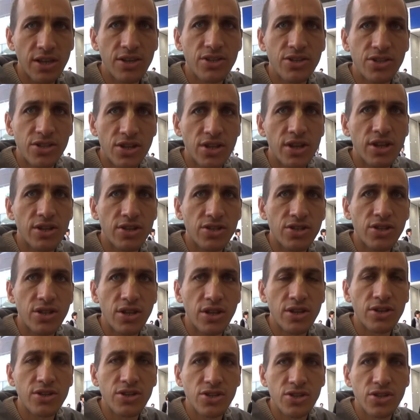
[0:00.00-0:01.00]
It's
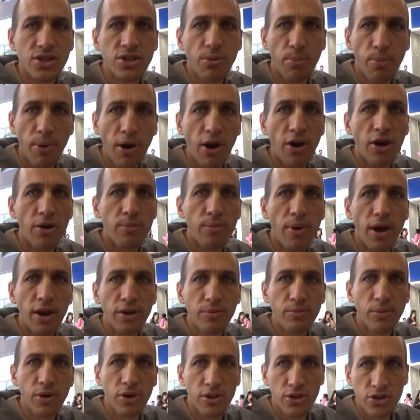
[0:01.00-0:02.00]
the
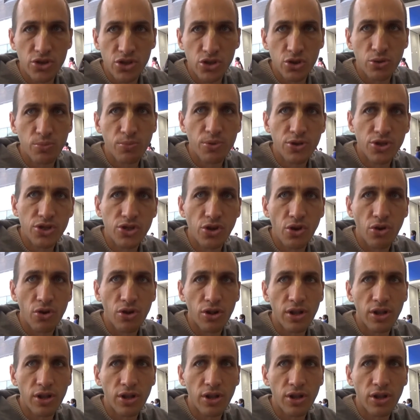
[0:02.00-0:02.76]
Paramatma, the Super Soul.